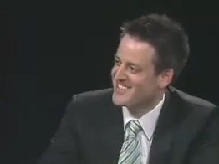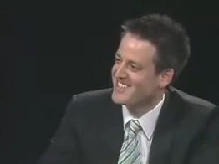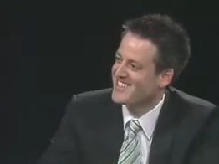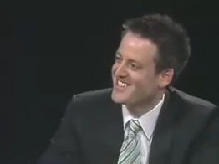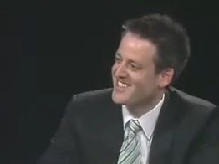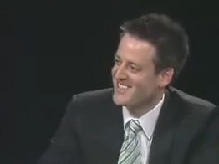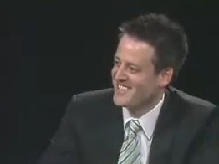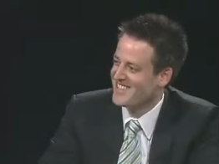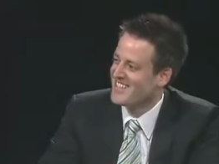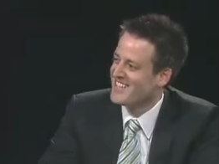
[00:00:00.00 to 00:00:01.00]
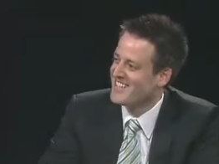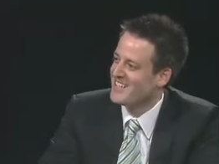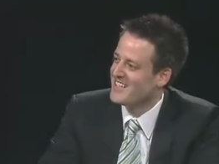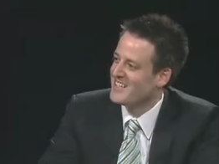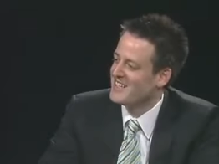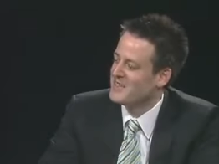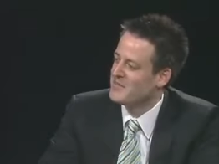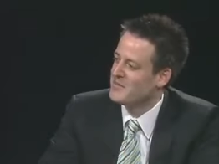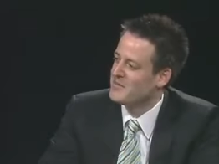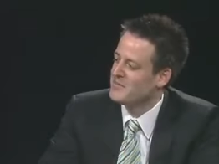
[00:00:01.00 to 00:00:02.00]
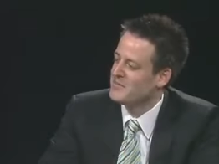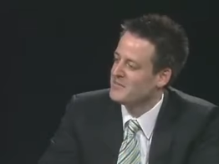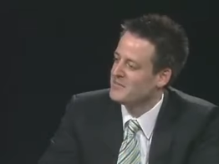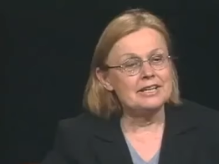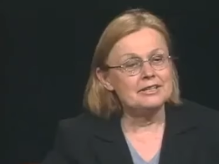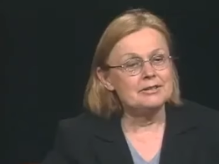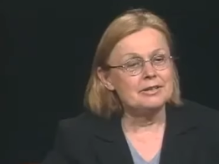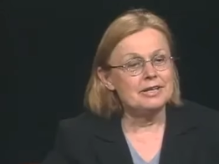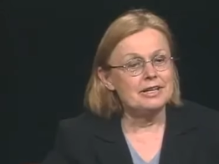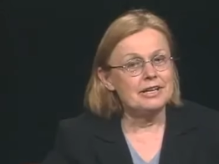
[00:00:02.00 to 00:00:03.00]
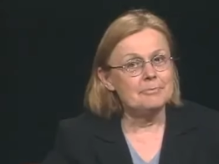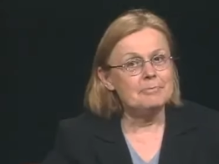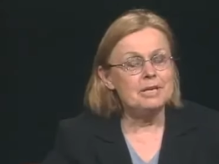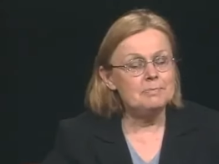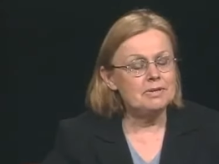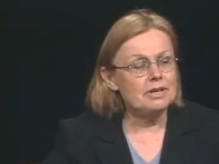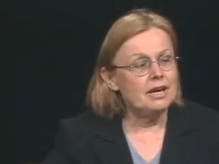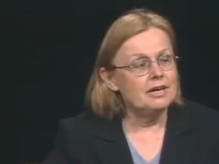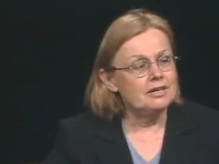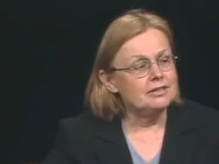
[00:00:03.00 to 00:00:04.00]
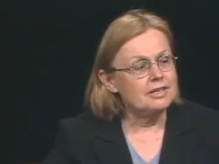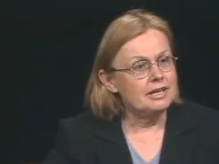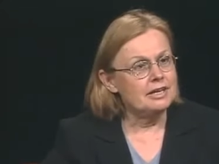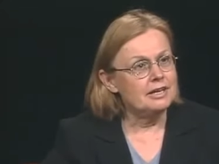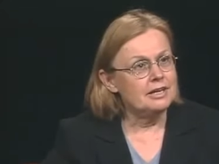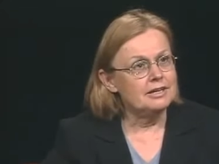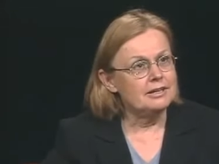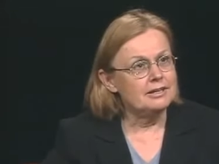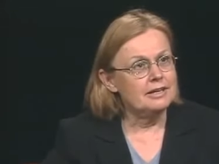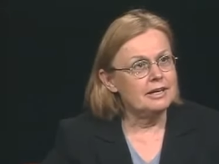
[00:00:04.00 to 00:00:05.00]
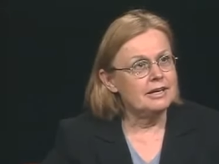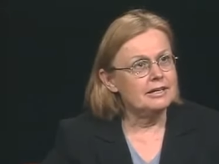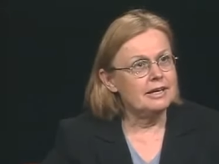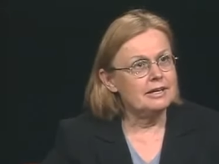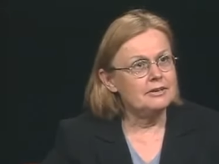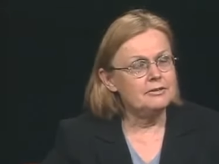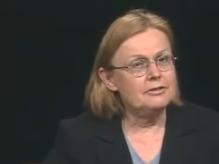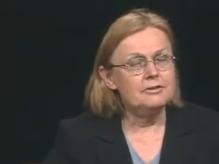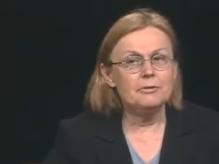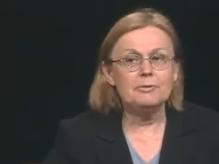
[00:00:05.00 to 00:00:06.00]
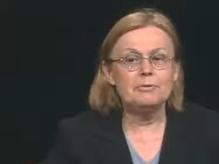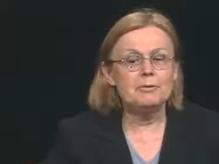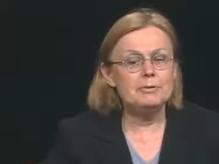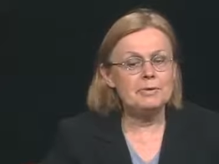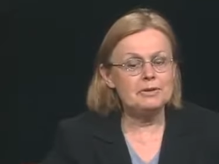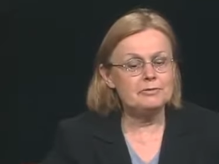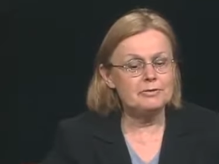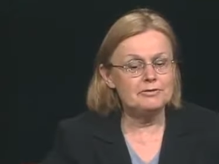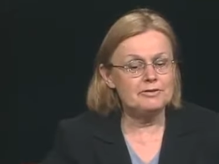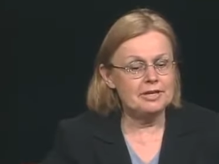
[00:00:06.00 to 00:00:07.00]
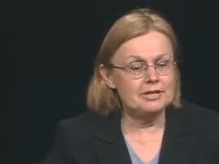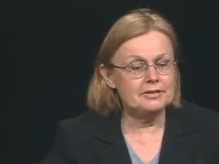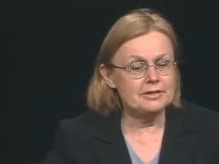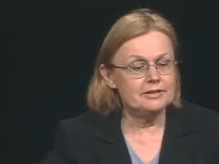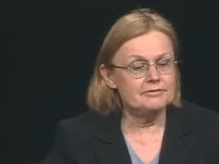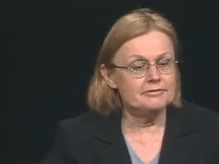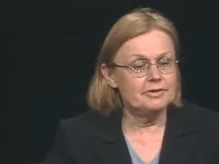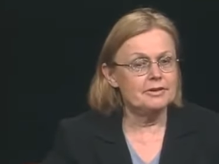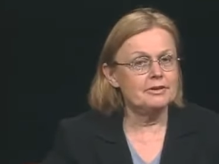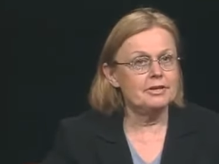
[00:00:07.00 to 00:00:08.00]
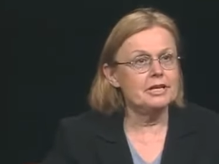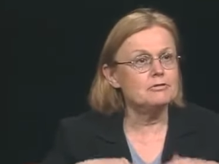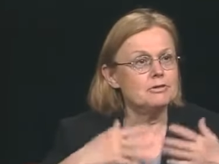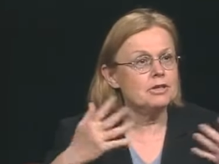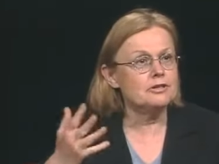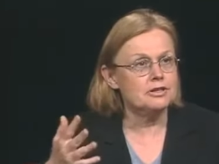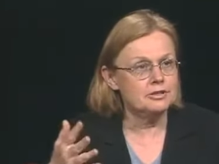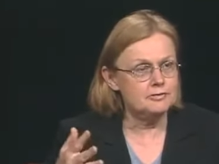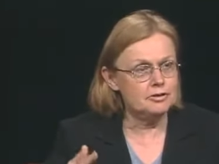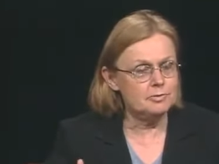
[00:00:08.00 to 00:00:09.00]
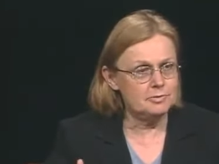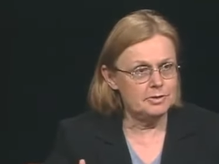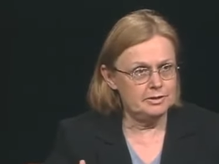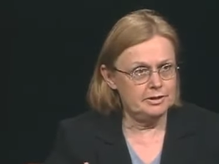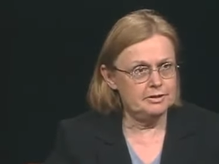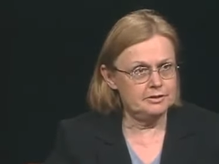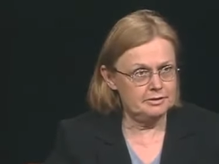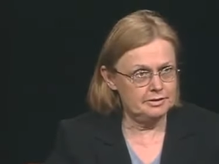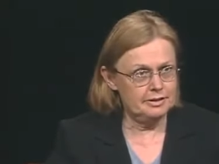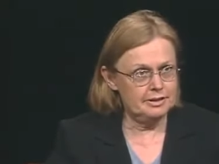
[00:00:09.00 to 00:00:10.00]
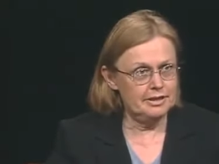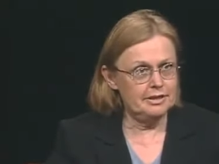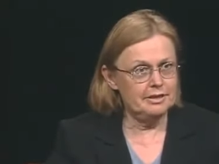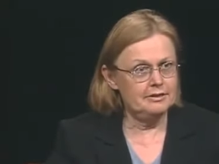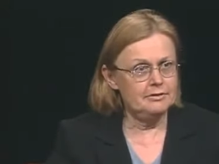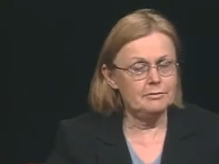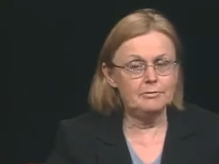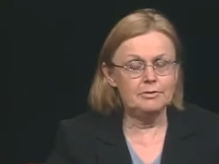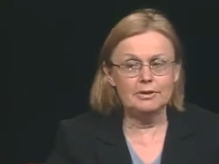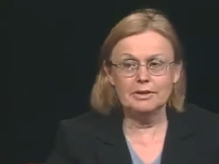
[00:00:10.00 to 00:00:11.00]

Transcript: yeah, right. Um, and uh, people are, uh, you know, we, we went through a phase of introduction of supermarkets. Eh, you know,